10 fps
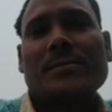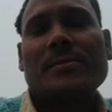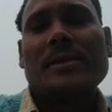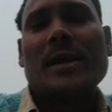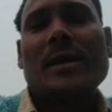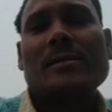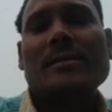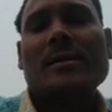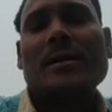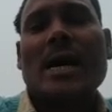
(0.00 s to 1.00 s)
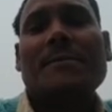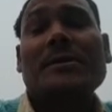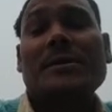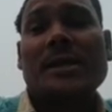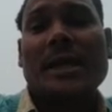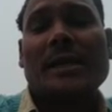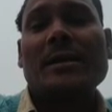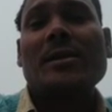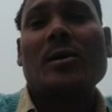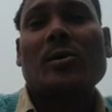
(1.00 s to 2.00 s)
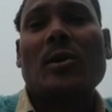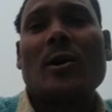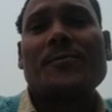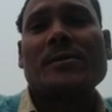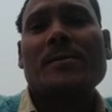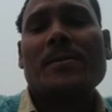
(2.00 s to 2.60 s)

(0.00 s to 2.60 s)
And after taking the crops,